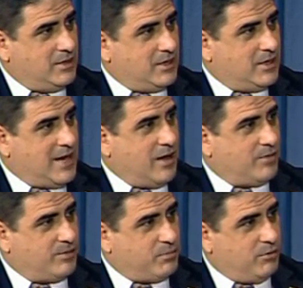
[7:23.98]
and now
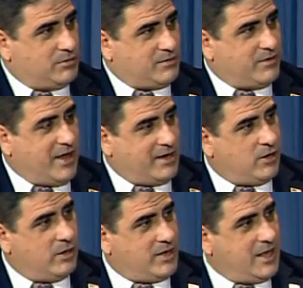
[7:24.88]
the polls have kind of
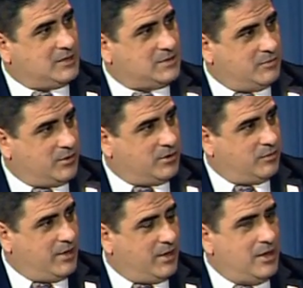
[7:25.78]
gone against him a
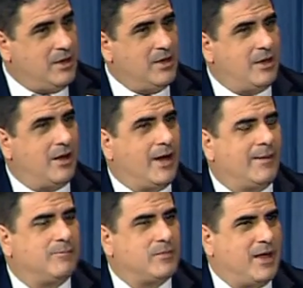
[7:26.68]
little bit.
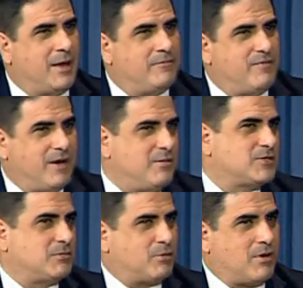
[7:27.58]
I'm very
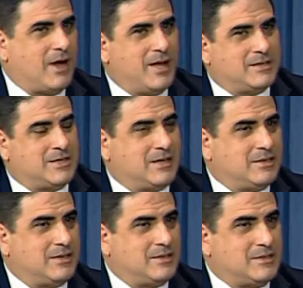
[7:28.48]
surprised
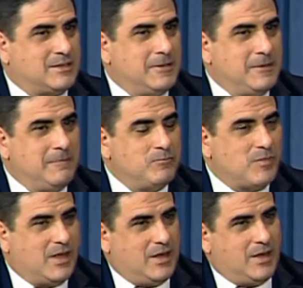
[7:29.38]
that this
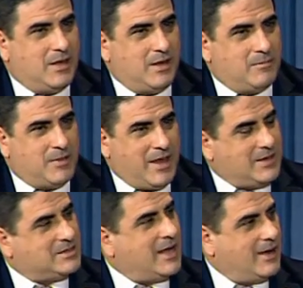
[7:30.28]

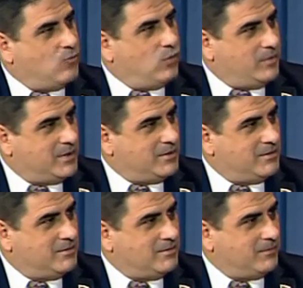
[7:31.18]
anti-woman
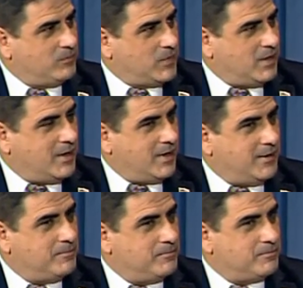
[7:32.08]

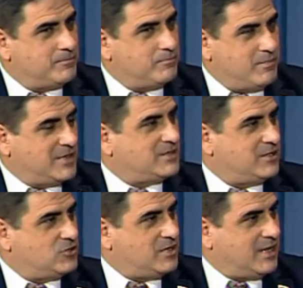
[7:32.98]

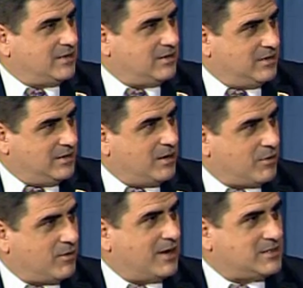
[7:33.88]
message that the
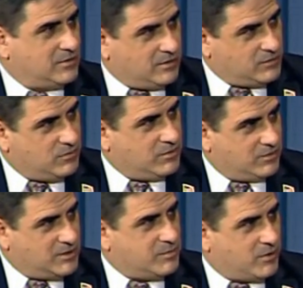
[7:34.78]
Democrats and
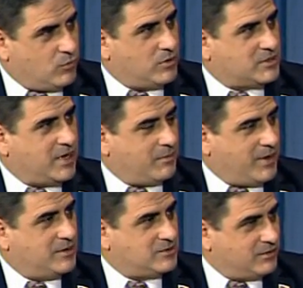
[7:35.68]
Elizabeth Warren's
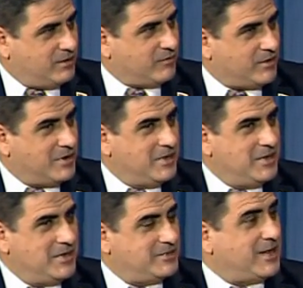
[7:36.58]
campaign is delivering
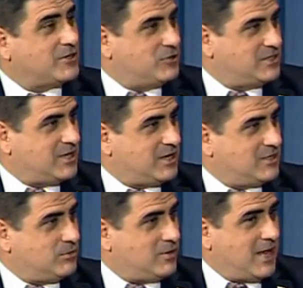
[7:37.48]
is actually sticking
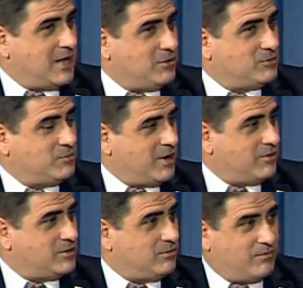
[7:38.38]
to a guy who's
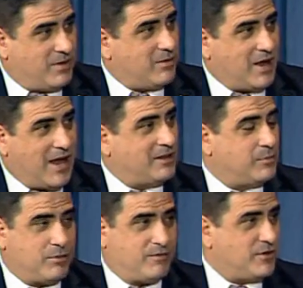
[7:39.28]
married to a very highly
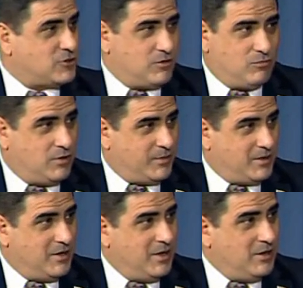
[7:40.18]
professional
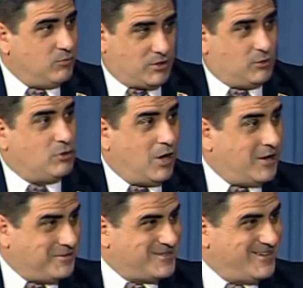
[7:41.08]
woman with 2
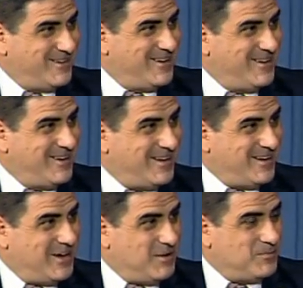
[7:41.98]
daughters.
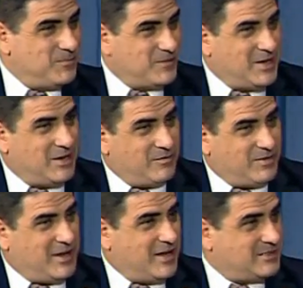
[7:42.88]
Yeah. If
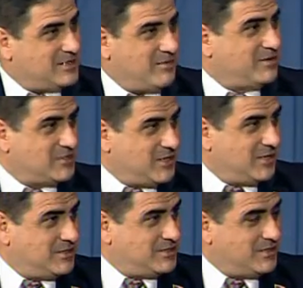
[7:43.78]
he had 7
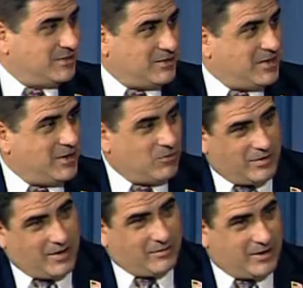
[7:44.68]
sons and
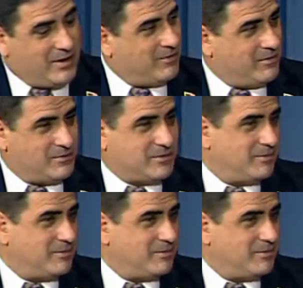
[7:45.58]
whatever, and it was